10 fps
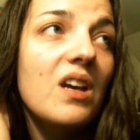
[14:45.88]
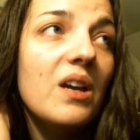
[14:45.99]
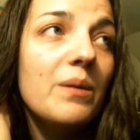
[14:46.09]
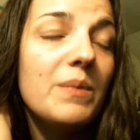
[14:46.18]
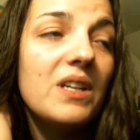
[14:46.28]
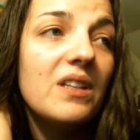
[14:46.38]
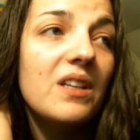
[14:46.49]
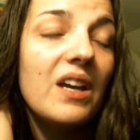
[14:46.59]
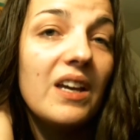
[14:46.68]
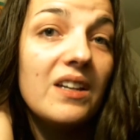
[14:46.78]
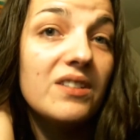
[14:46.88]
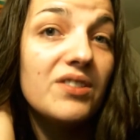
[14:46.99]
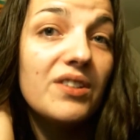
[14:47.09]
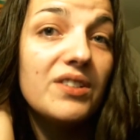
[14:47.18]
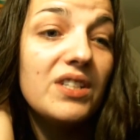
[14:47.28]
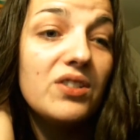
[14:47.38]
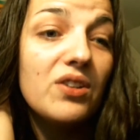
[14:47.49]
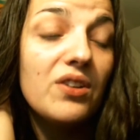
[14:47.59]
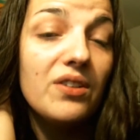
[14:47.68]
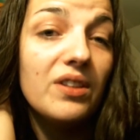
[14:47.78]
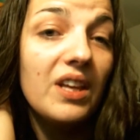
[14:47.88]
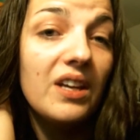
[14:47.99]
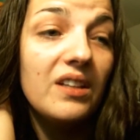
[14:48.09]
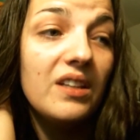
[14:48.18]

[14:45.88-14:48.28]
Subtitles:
I mean, I got to start teaching her that